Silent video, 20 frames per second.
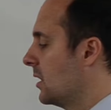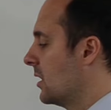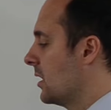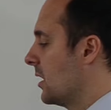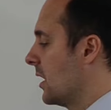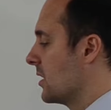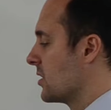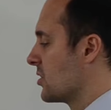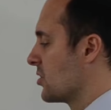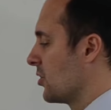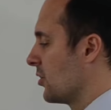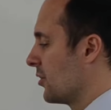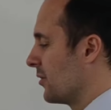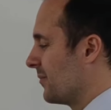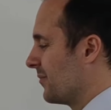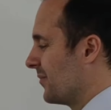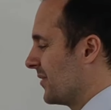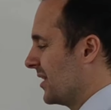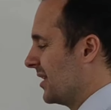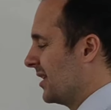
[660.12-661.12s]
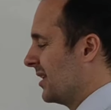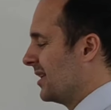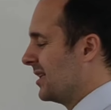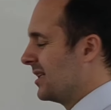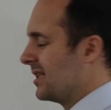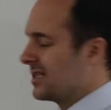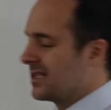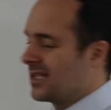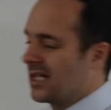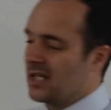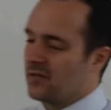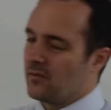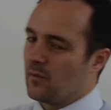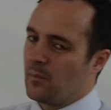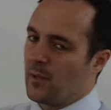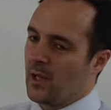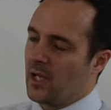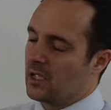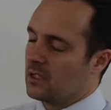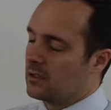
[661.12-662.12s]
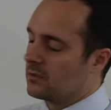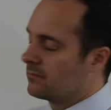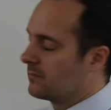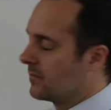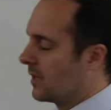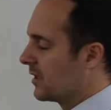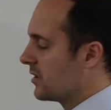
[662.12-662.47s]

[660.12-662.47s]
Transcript: And so, kind of a pain.